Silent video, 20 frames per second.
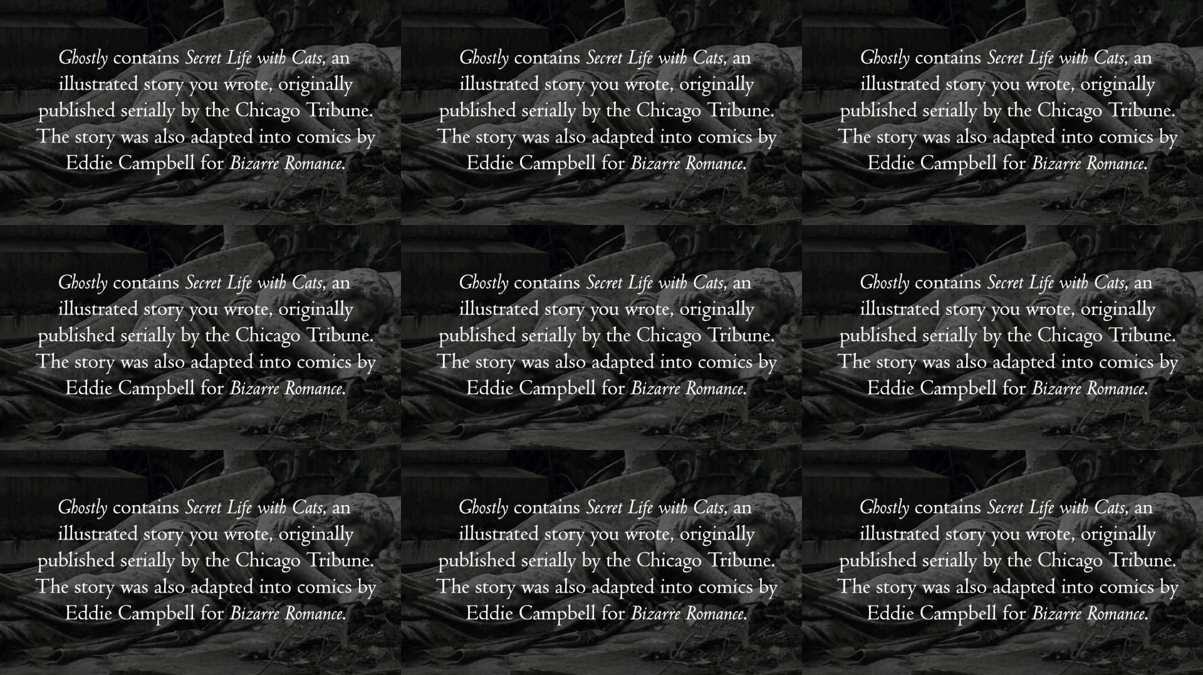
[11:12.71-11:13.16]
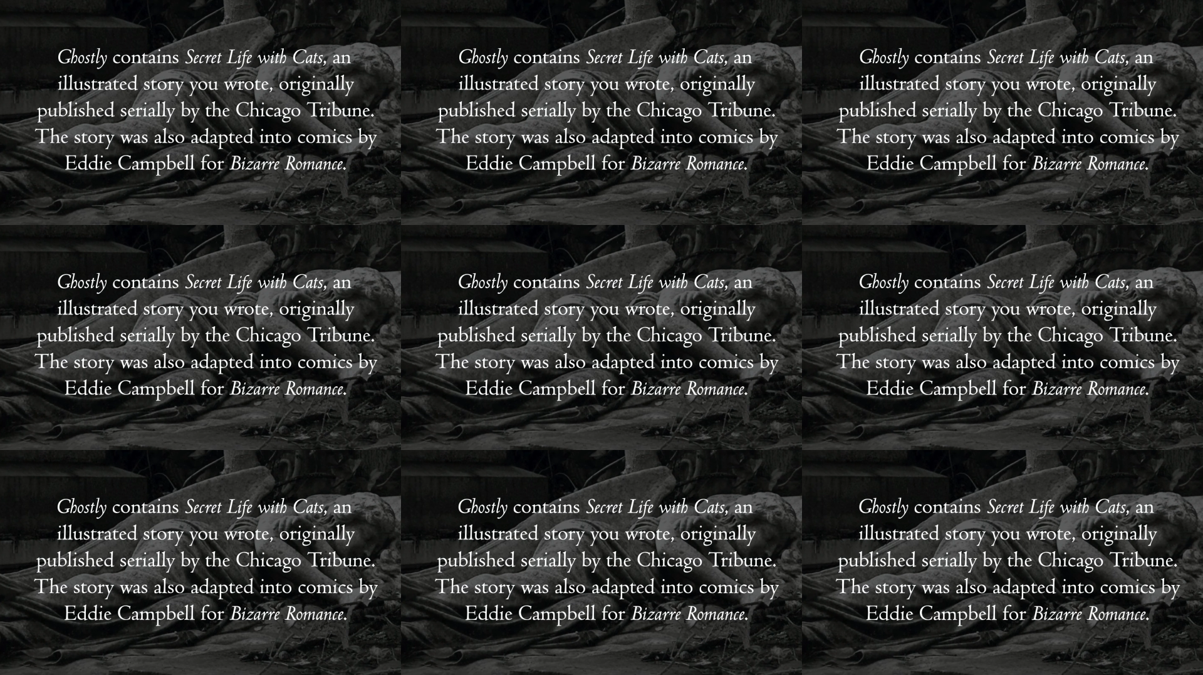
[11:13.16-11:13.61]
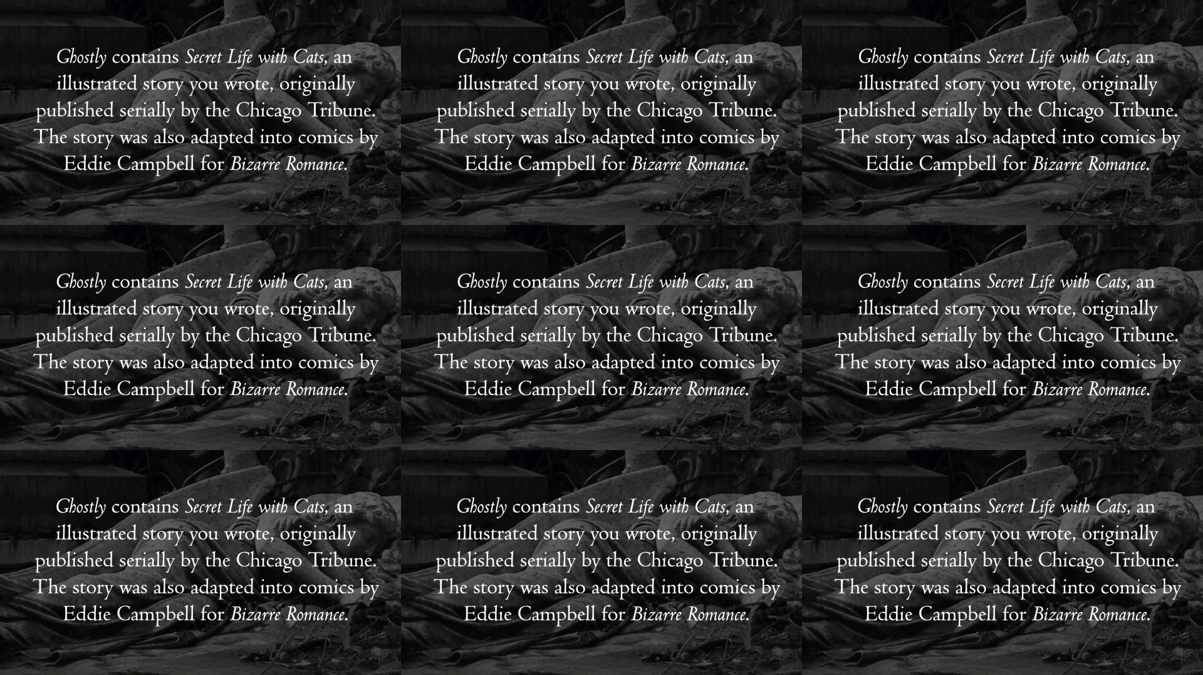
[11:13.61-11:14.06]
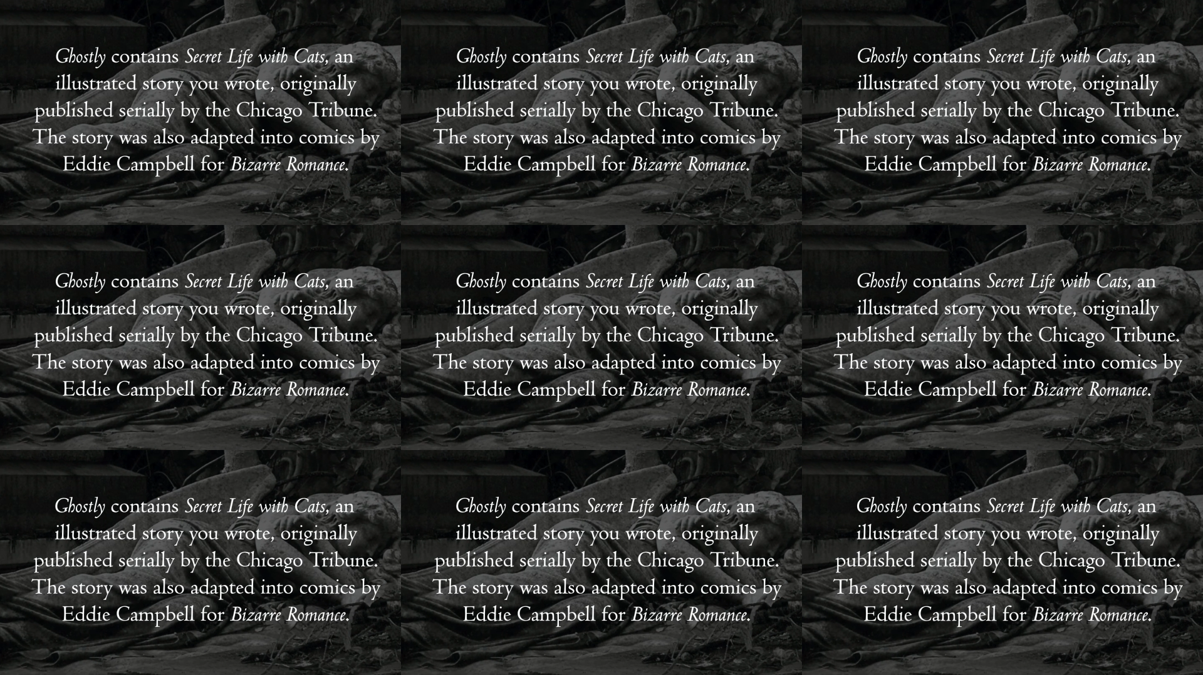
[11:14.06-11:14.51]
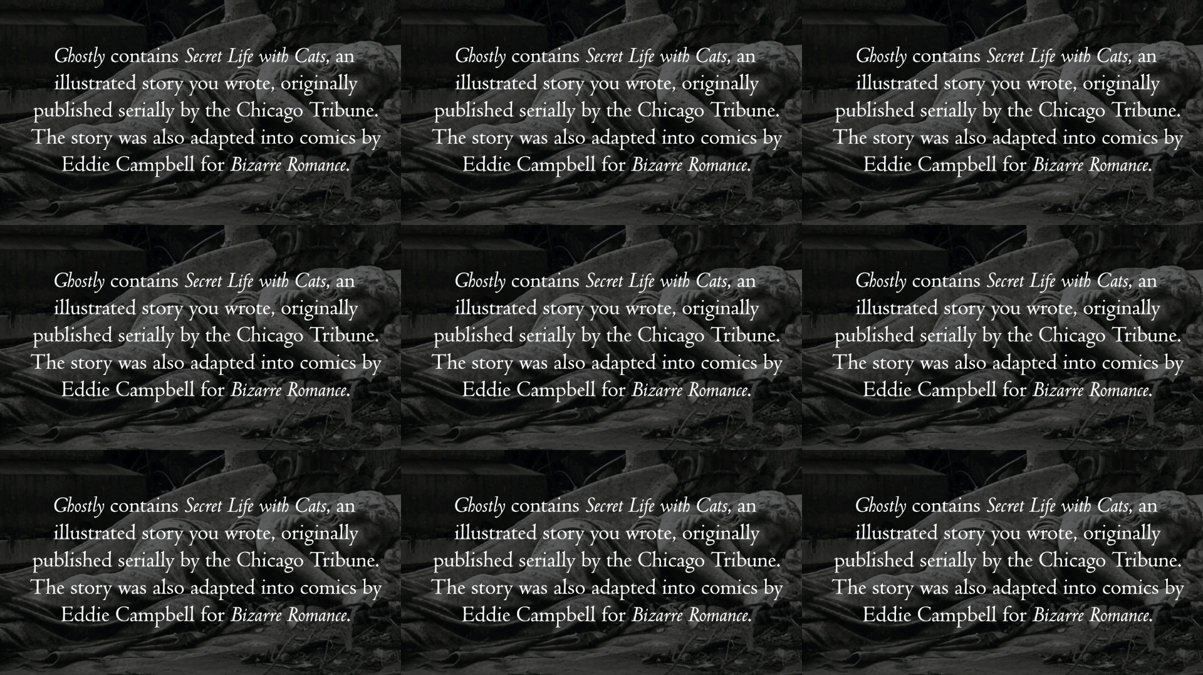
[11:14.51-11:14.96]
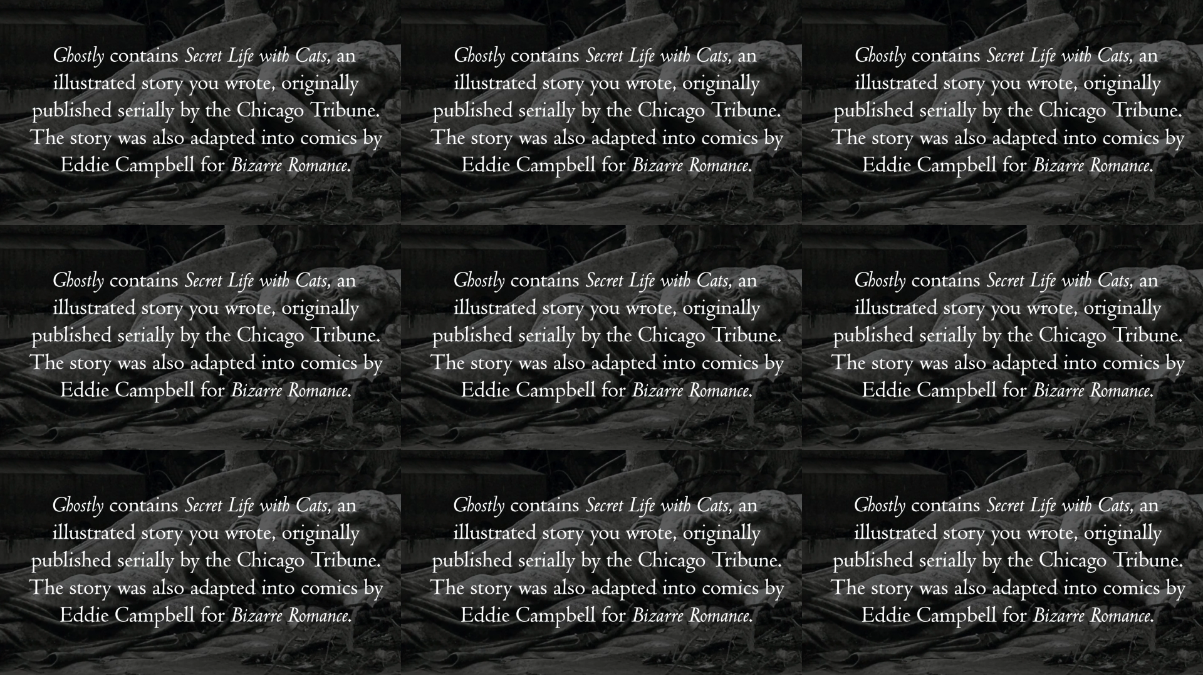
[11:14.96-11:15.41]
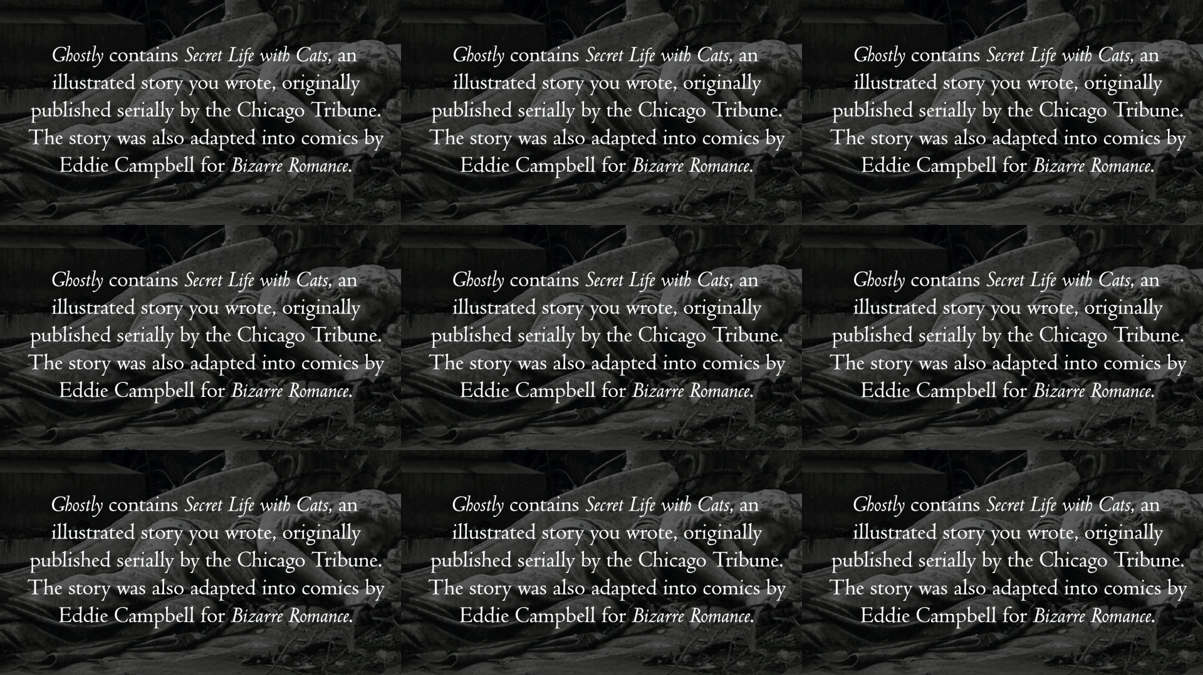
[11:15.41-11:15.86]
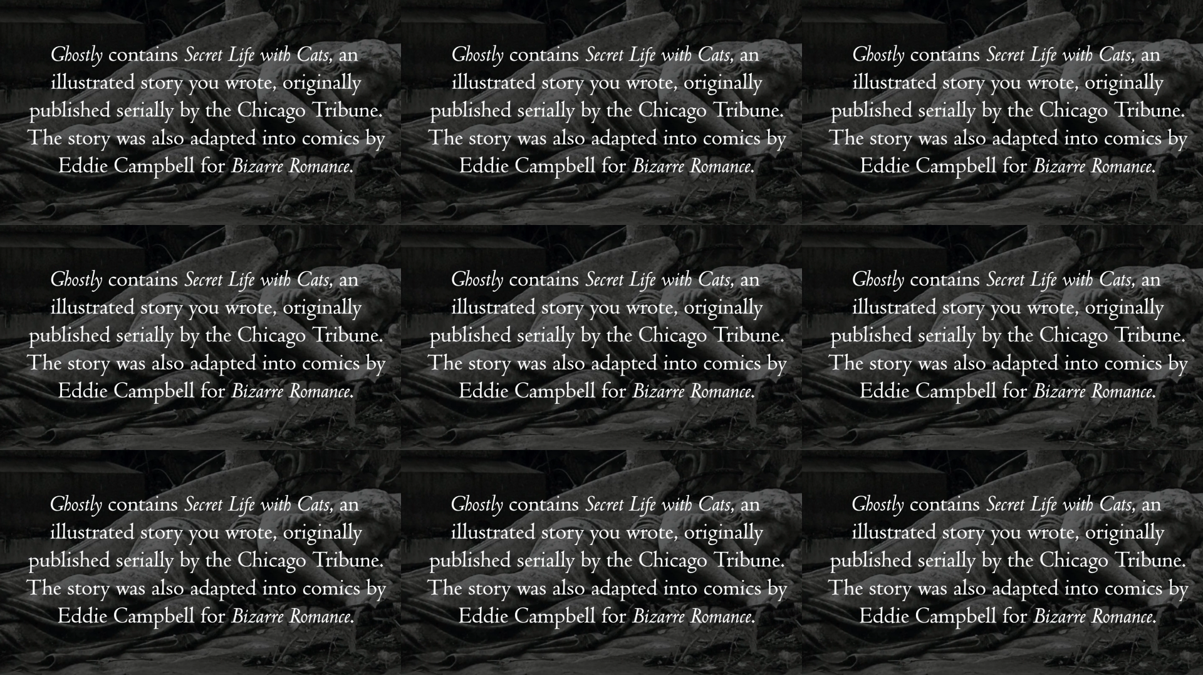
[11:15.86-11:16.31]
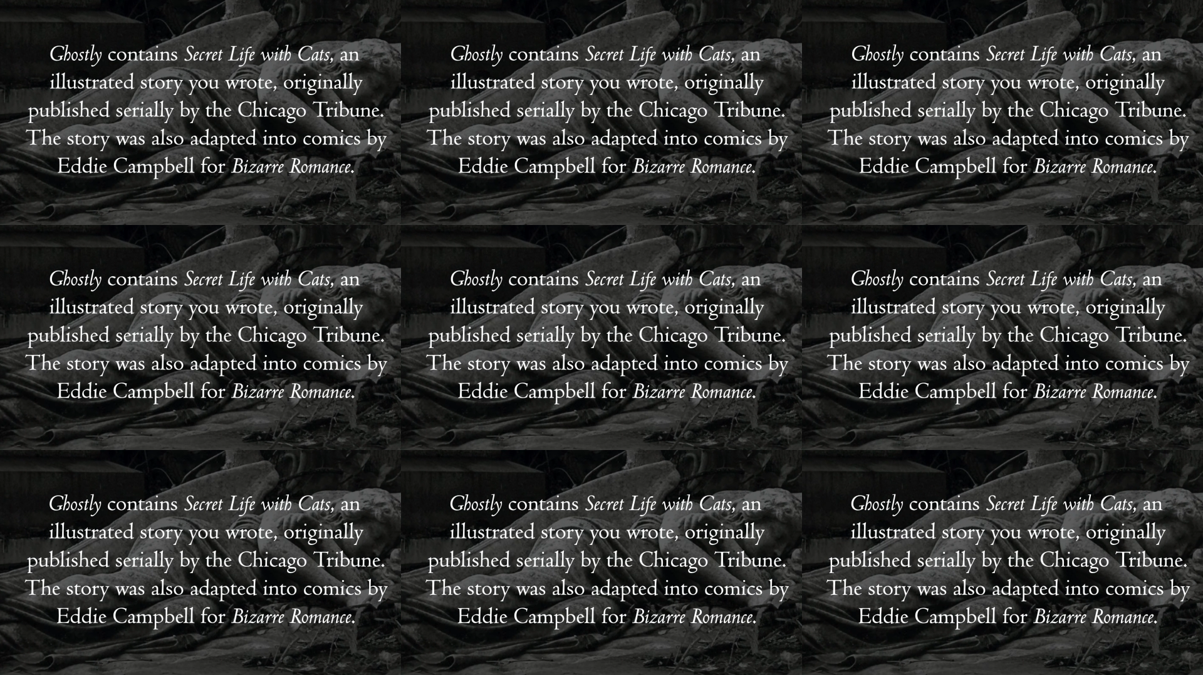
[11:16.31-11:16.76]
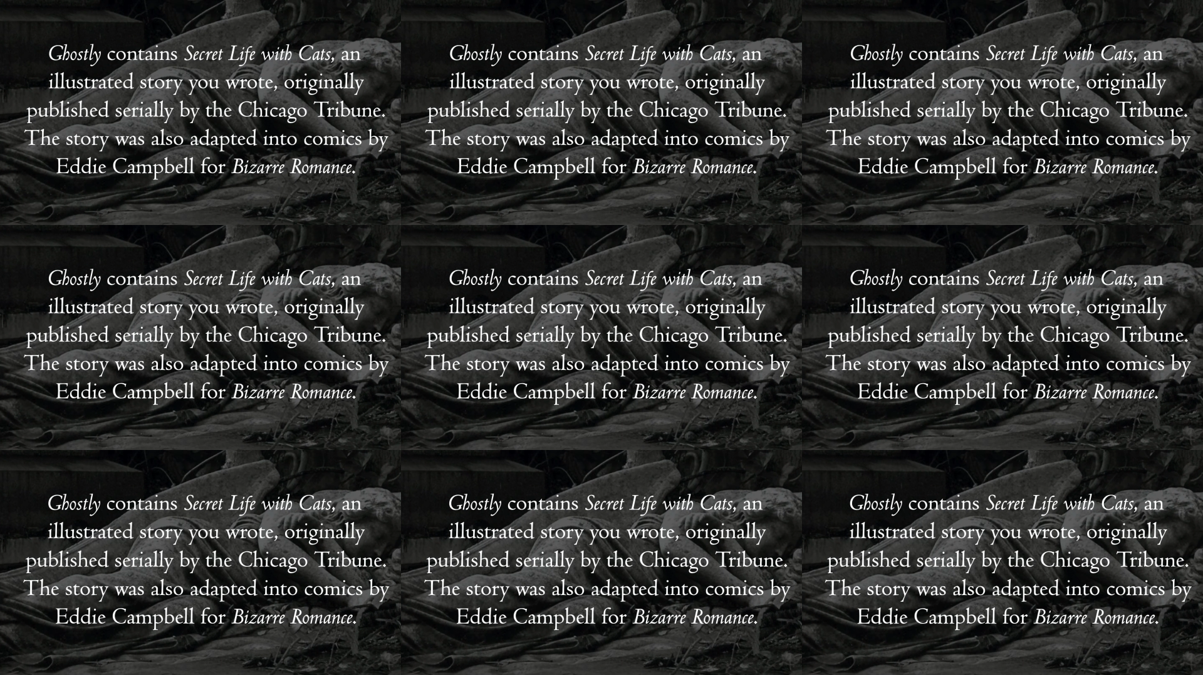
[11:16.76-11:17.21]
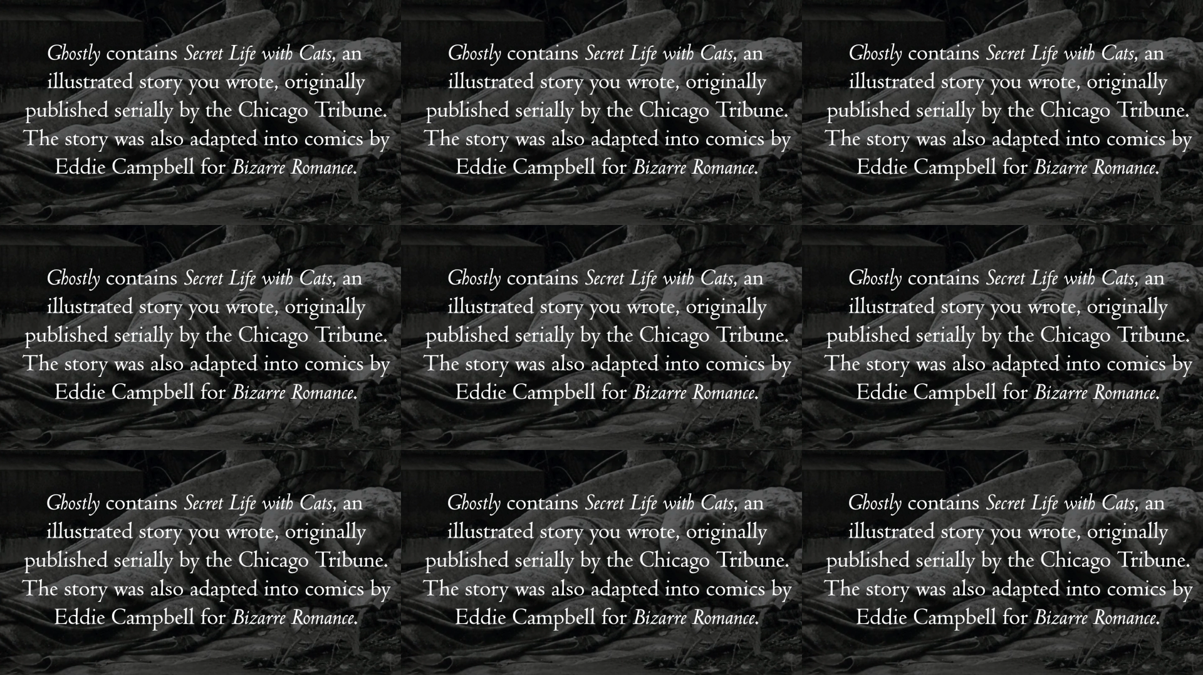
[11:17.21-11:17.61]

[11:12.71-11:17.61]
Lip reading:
No face is visible, so there are no lips to read.